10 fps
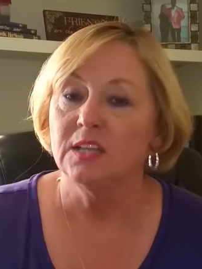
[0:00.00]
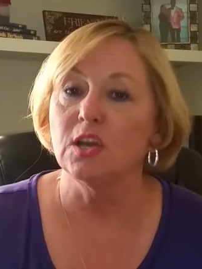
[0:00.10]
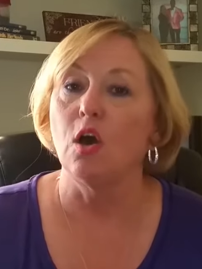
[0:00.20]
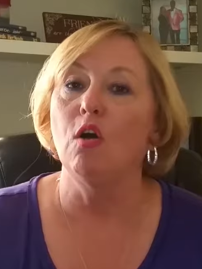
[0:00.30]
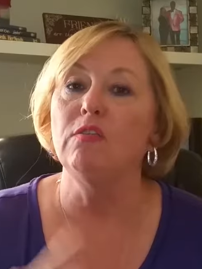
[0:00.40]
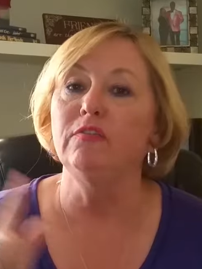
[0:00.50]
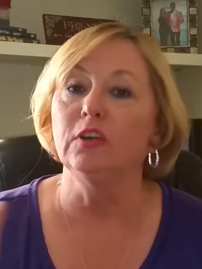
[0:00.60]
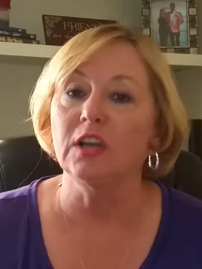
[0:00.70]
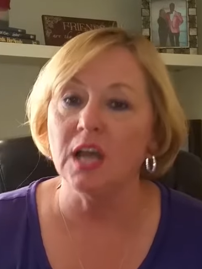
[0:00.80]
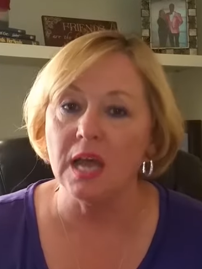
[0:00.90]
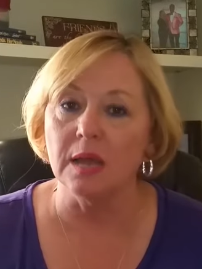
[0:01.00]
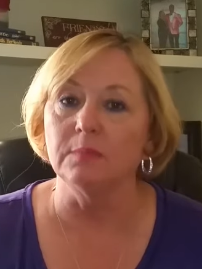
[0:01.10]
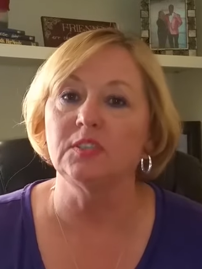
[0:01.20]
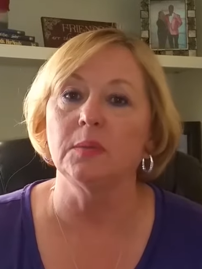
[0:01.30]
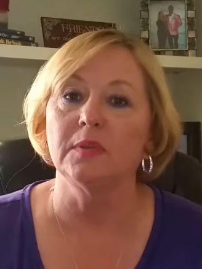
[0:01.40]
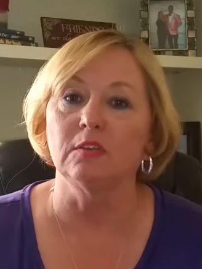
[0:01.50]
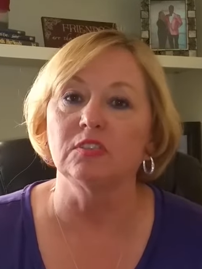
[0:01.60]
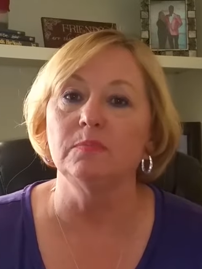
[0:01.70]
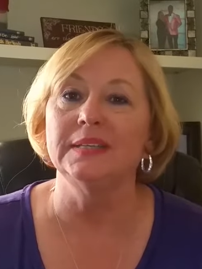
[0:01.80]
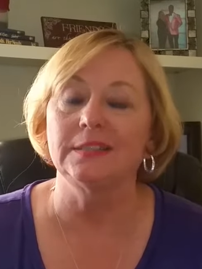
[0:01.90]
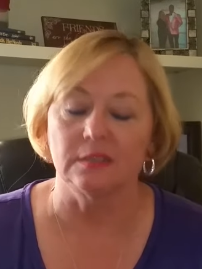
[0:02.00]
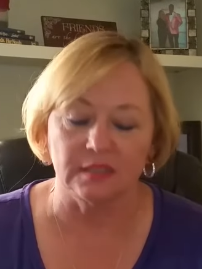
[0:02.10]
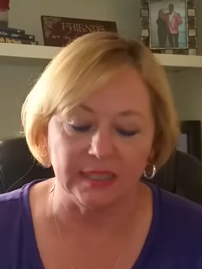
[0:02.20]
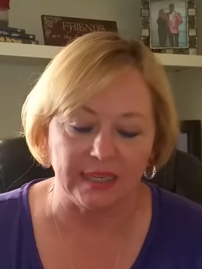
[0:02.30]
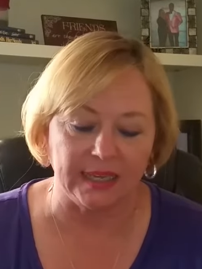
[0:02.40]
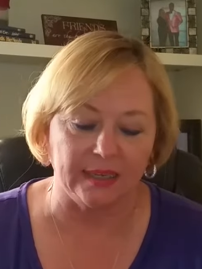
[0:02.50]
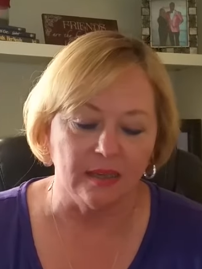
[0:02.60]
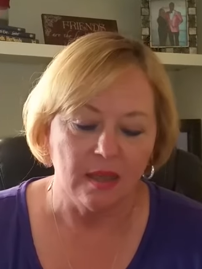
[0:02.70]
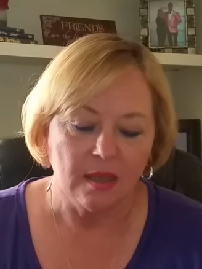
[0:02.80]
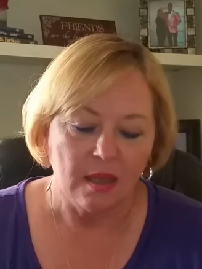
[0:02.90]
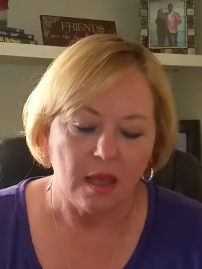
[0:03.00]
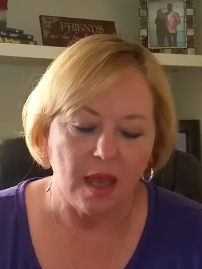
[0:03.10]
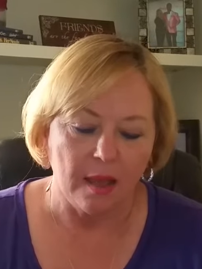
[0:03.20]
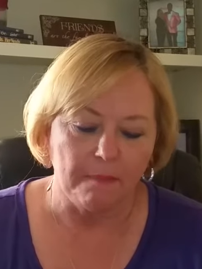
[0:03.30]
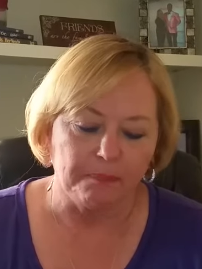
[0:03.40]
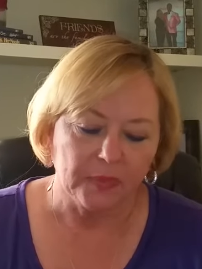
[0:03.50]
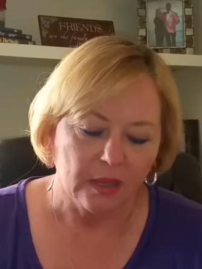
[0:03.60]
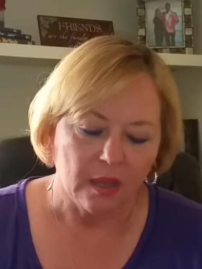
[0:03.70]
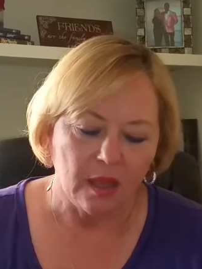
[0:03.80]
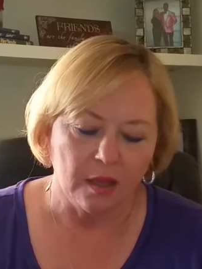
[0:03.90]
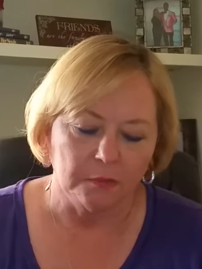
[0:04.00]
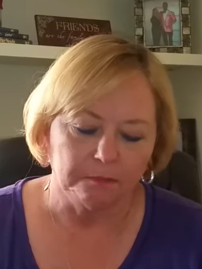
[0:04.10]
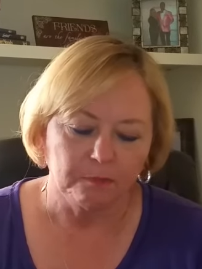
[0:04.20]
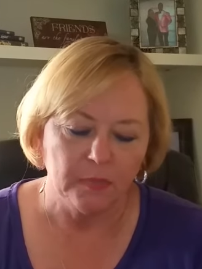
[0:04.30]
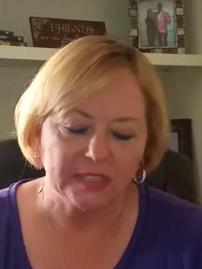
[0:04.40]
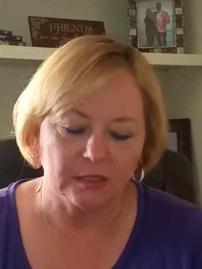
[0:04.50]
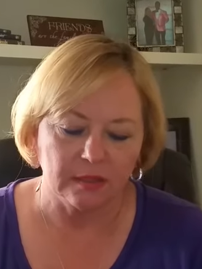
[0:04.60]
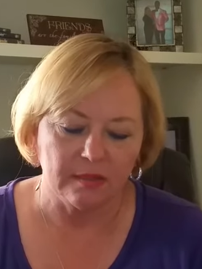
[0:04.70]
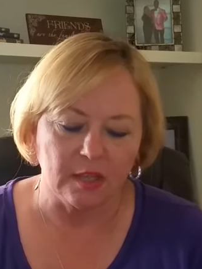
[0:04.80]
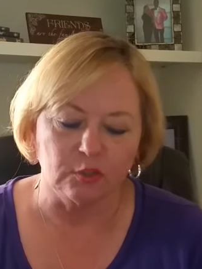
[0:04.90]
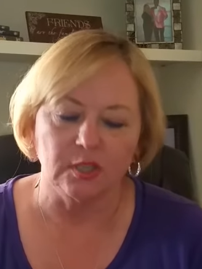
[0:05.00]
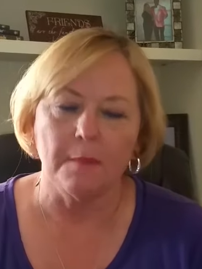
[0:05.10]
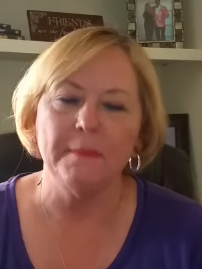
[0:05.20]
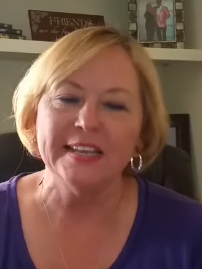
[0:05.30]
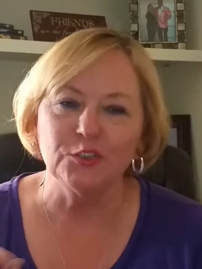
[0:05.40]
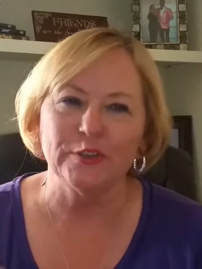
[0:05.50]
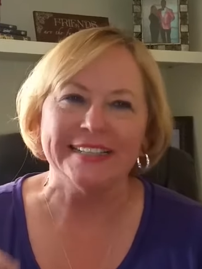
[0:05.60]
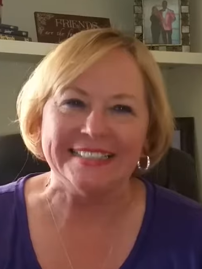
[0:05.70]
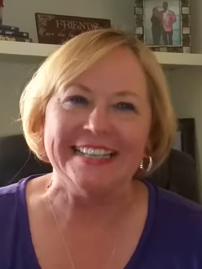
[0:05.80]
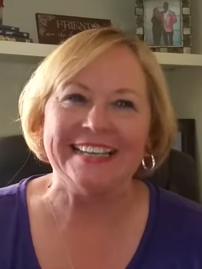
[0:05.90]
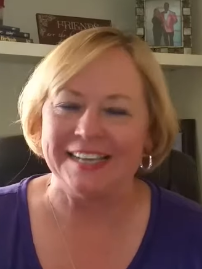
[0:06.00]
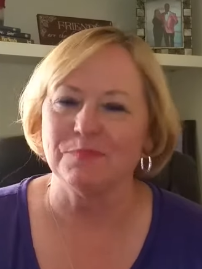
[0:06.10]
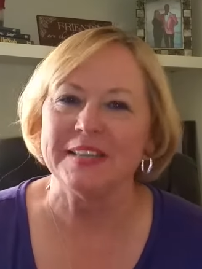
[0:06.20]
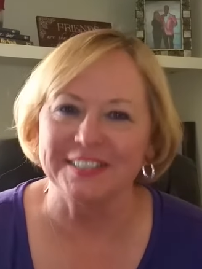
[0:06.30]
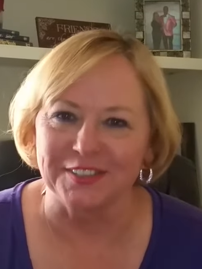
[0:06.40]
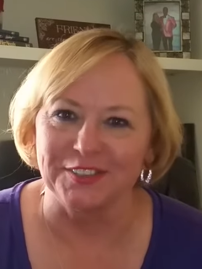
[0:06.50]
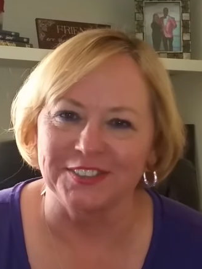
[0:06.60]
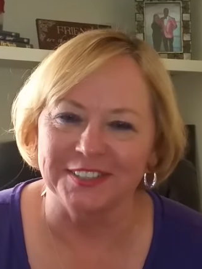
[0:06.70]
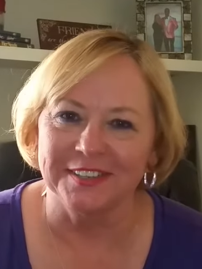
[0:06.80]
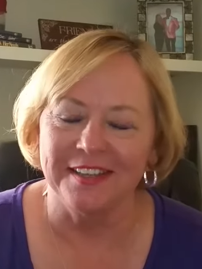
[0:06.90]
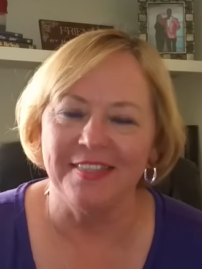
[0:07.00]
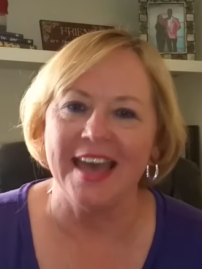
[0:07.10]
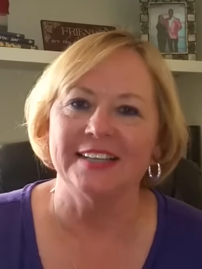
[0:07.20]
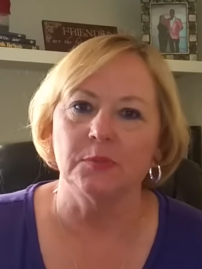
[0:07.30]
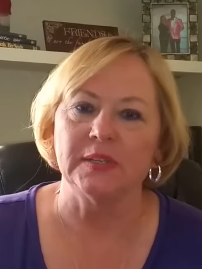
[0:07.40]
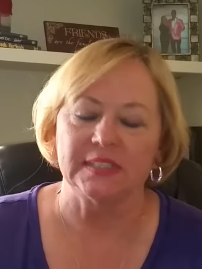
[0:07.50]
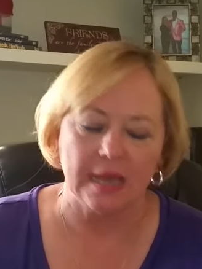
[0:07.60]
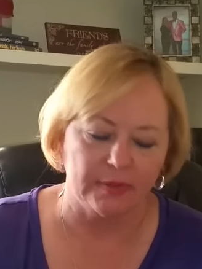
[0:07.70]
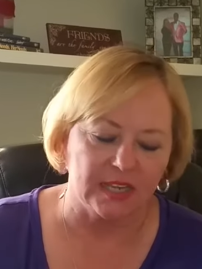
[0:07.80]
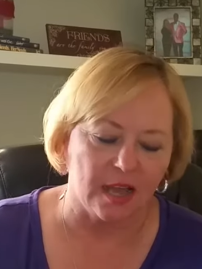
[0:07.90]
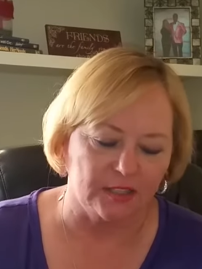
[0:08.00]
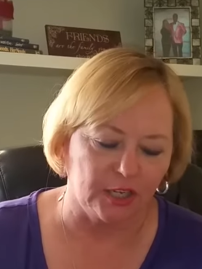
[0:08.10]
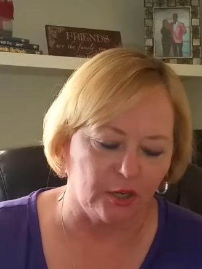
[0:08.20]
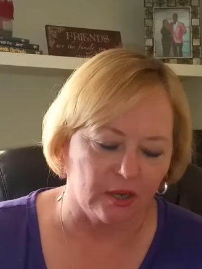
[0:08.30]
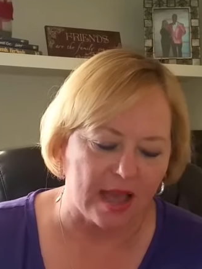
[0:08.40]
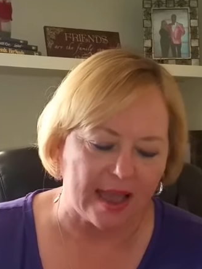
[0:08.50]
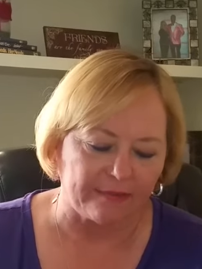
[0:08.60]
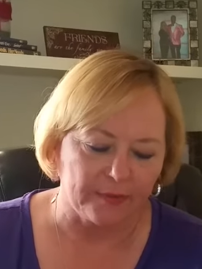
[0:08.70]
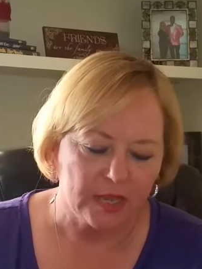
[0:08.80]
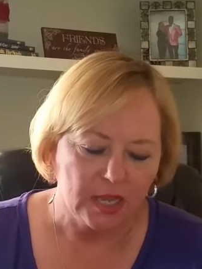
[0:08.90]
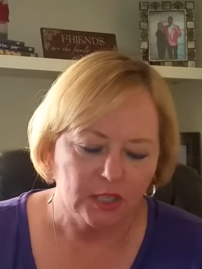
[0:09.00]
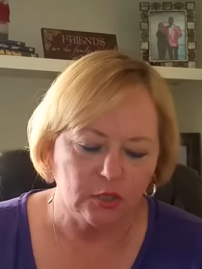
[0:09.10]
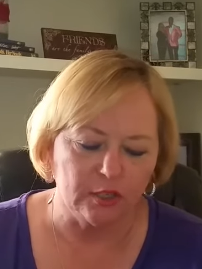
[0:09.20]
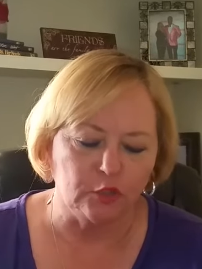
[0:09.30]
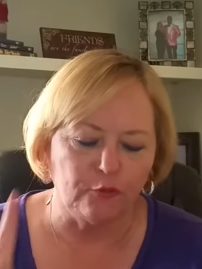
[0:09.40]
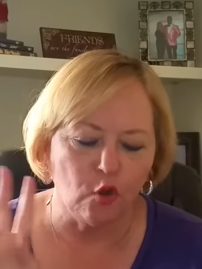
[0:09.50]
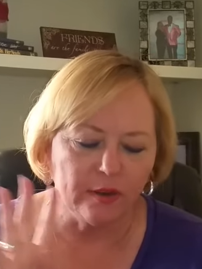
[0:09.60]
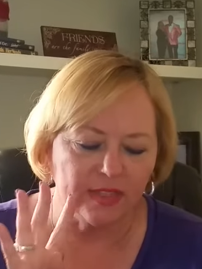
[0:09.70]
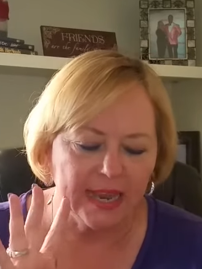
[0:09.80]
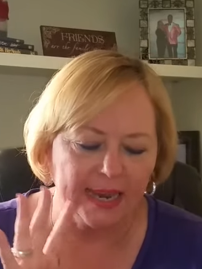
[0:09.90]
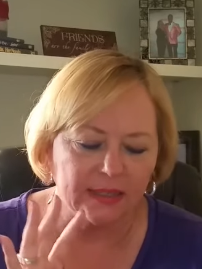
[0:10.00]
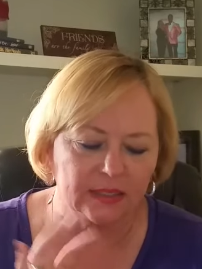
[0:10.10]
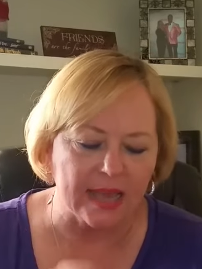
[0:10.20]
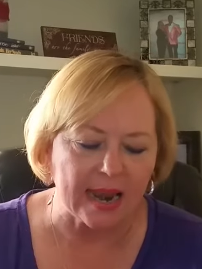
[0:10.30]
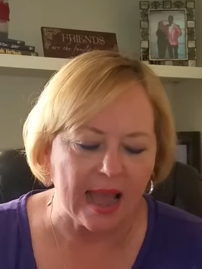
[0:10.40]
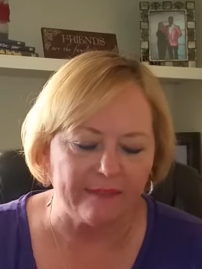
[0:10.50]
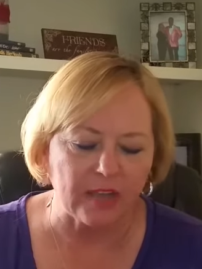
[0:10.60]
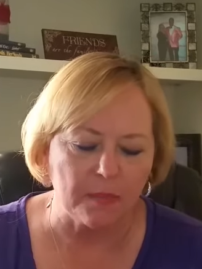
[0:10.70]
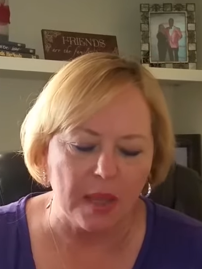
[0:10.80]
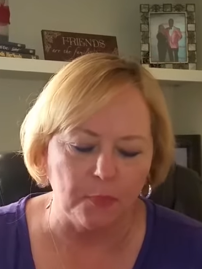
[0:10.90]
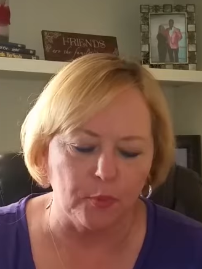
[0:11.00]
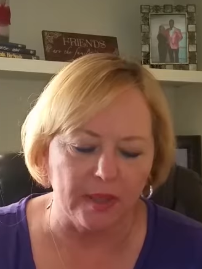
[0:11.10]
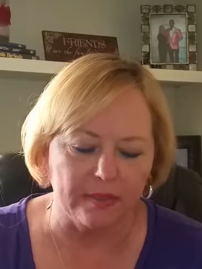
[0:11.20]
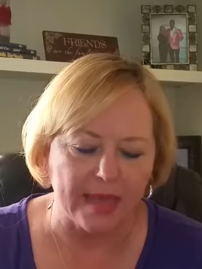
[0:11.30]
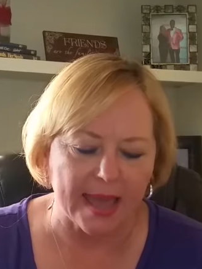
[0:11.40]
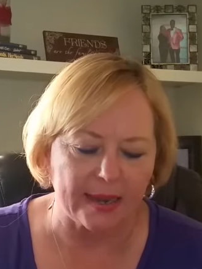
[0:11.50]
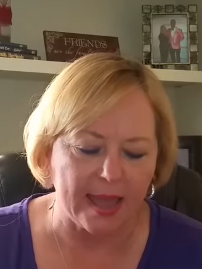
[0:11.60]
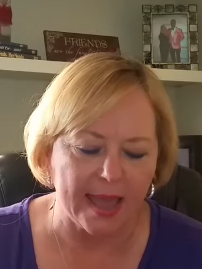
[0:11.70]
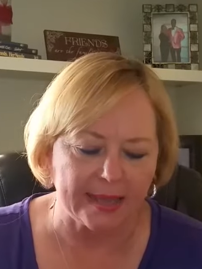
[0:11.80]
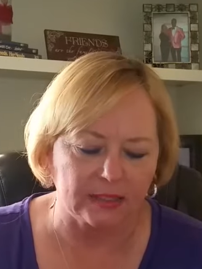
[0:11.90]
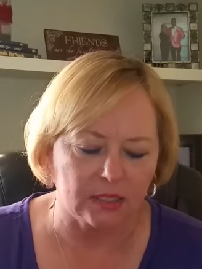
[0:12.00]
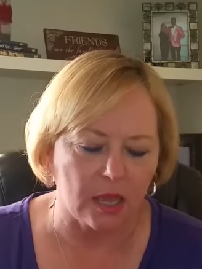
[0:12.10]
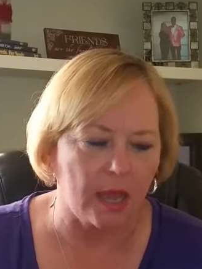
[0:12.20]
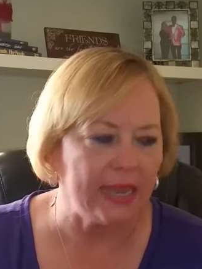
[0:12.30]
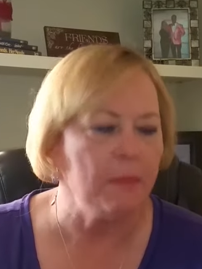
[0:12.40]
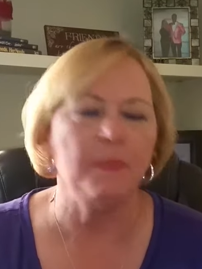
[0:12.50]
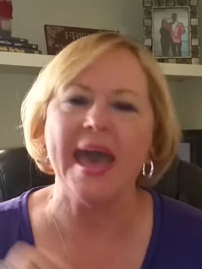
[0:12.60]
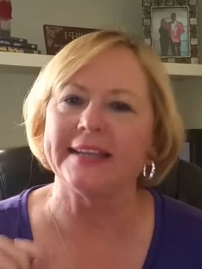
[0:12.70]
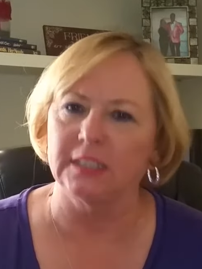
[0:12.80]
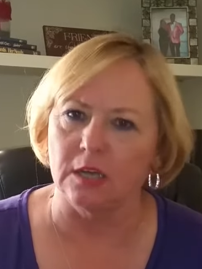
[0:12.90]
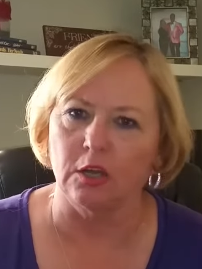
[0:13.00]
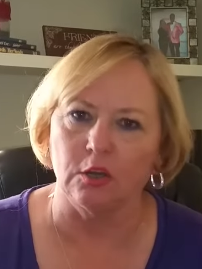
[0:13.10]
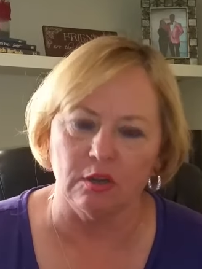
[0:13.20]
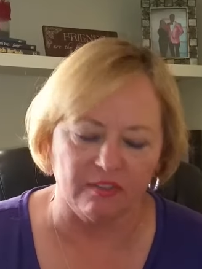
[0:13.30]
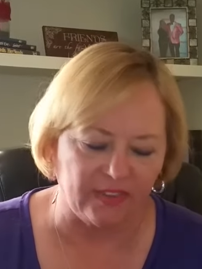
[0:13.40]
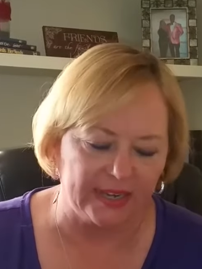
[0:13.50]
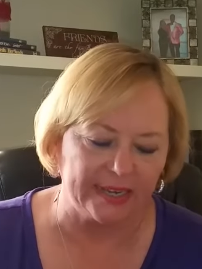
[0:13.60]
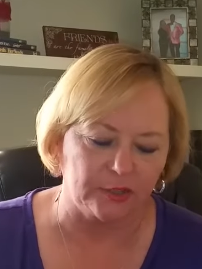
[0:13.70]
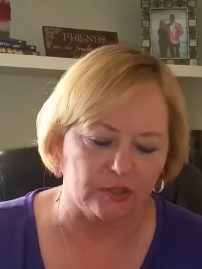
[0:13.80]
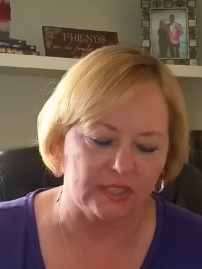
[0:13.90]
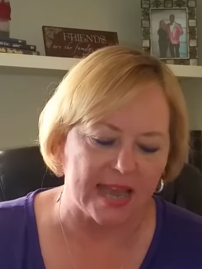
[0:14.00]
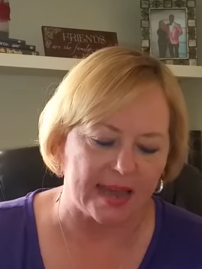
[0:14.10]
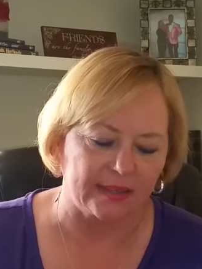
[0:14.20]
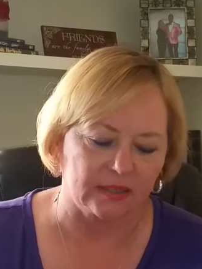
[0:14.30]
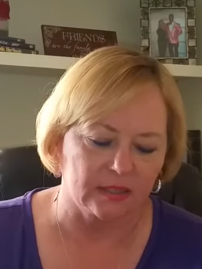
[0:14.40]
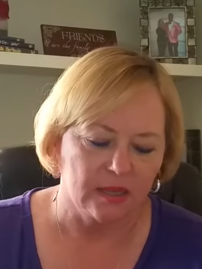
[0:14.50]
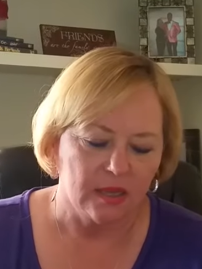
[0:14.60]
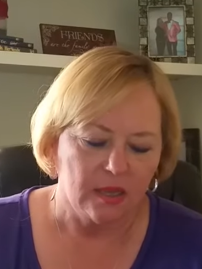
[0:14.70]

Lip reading: to overcome some of those missile-seeking, those misery-seeking missiles that has been sabotaging your life. So there's 4 things that I've come up with that has impacted our current financial status.